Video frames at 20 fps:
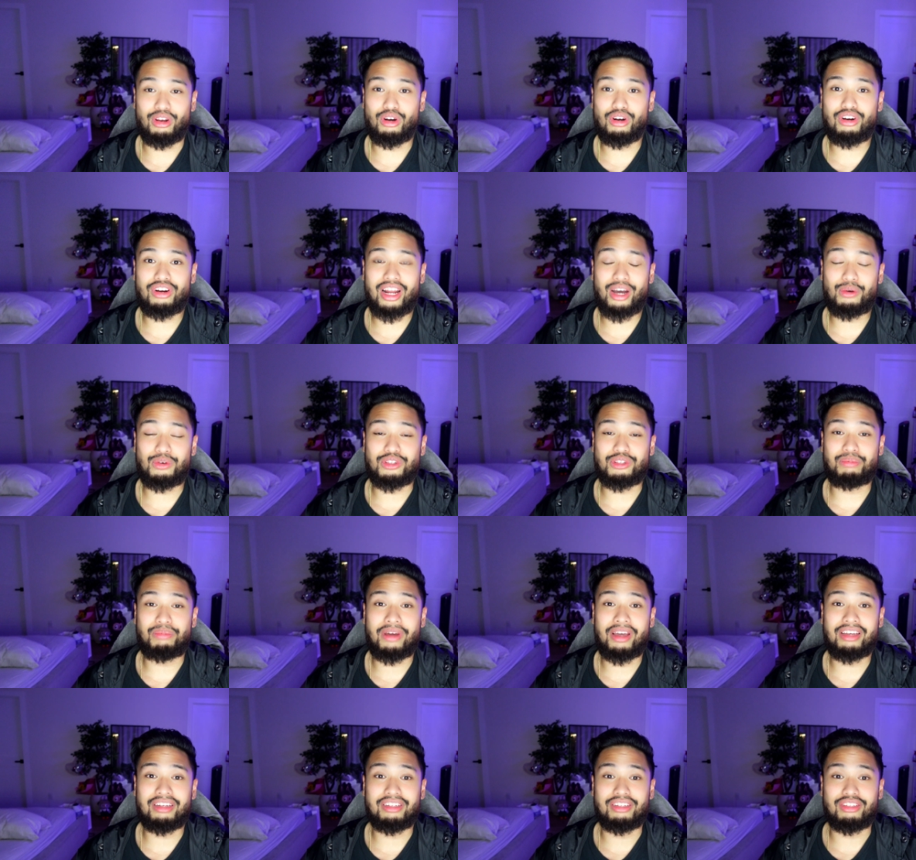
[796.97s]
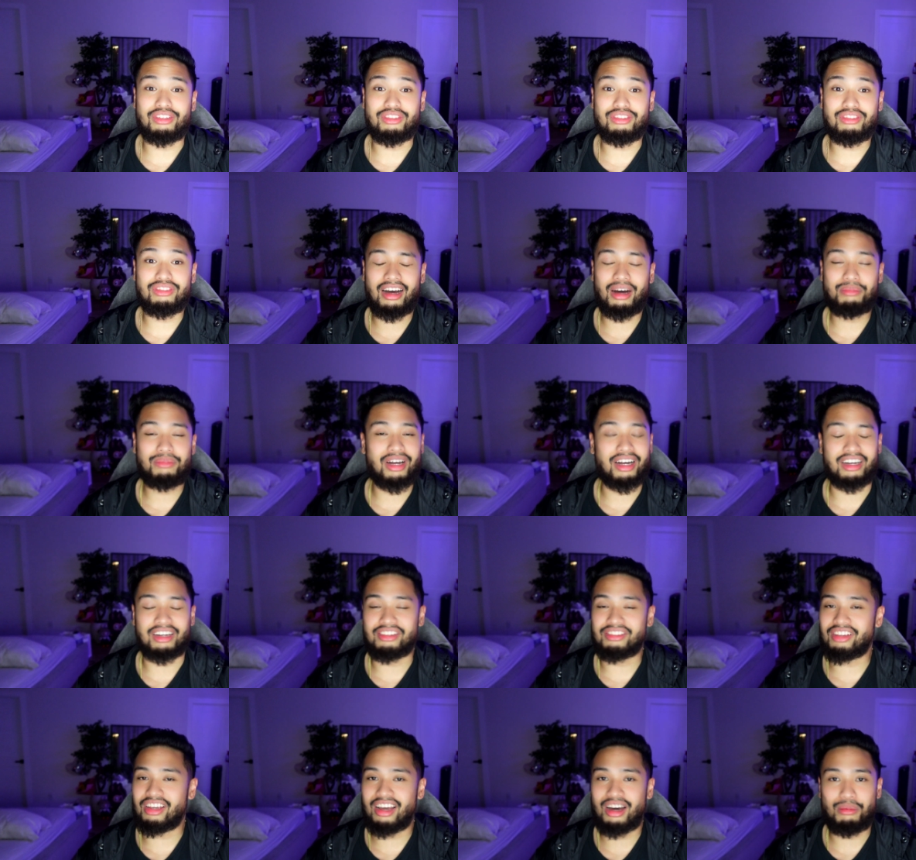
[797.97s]
Lord, I was paying, I'm not
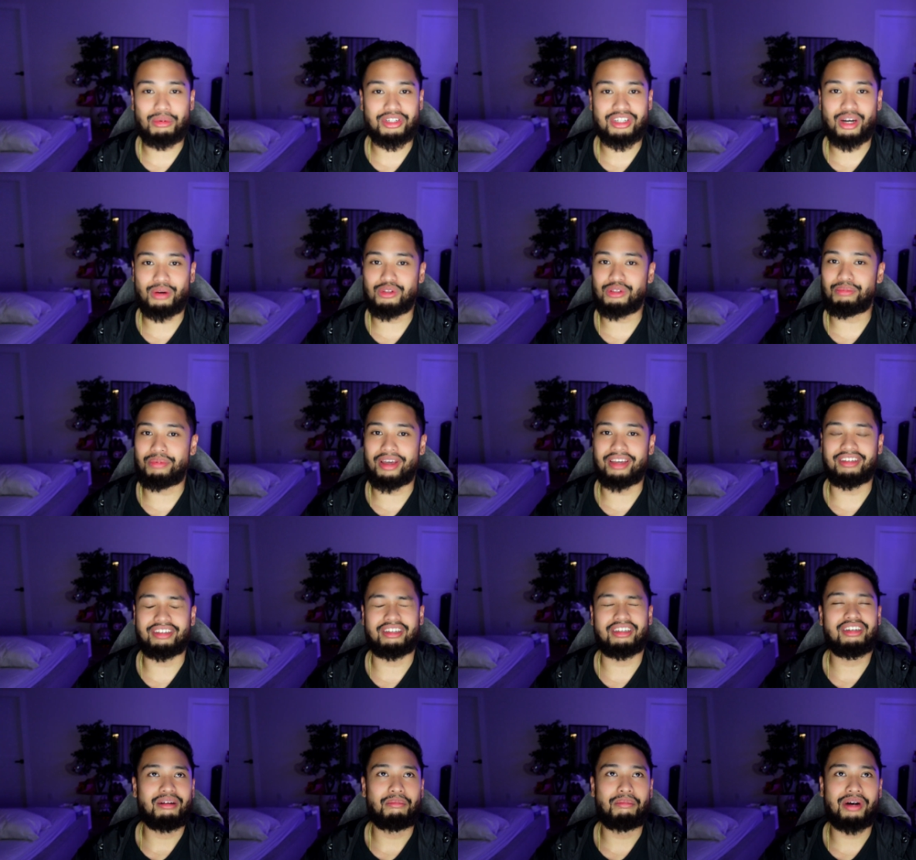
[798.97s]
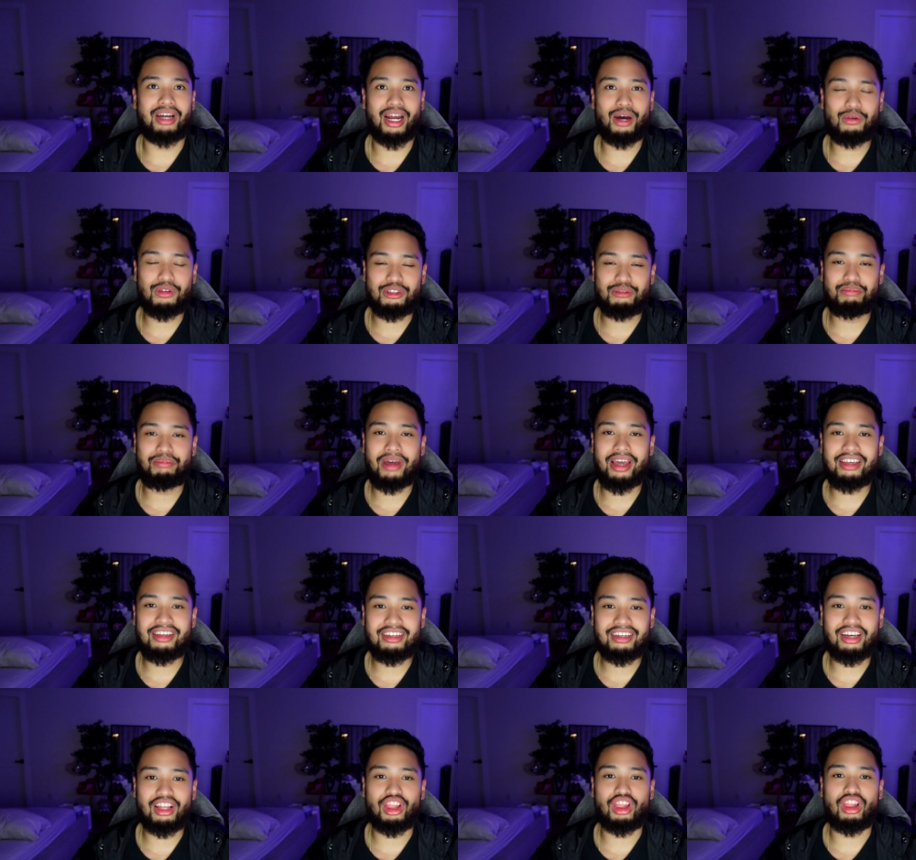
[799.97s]
gonna say how much I was paying, but I was
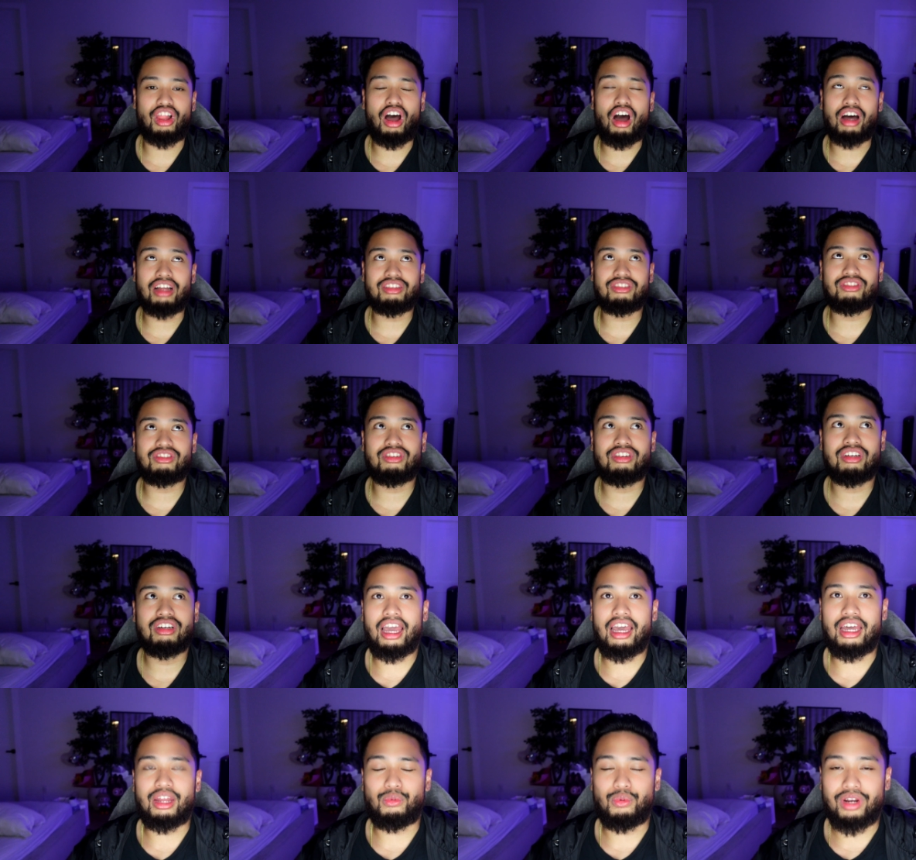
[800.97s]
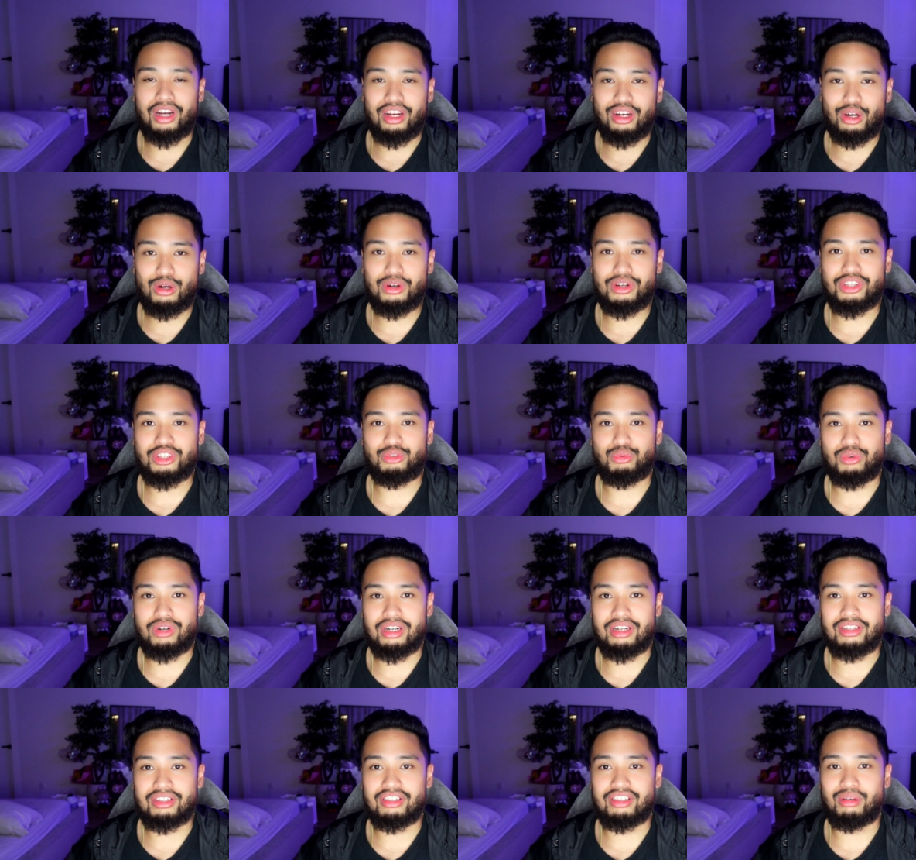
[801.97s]
paying a lot. And what I noticed
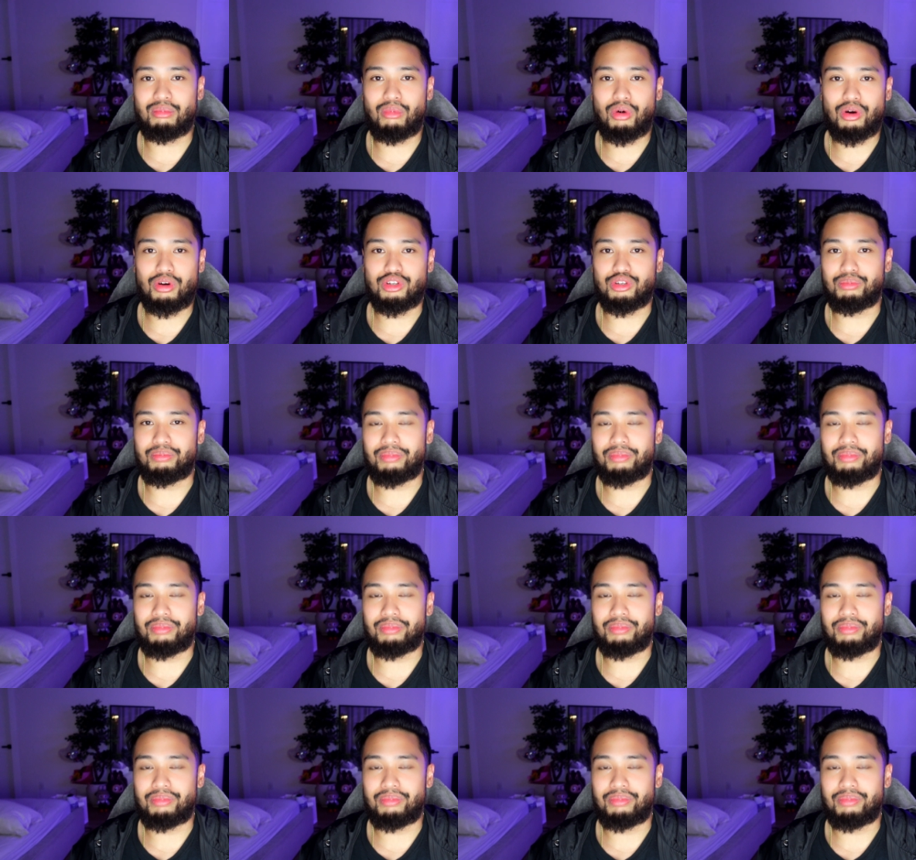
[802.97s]
was the more you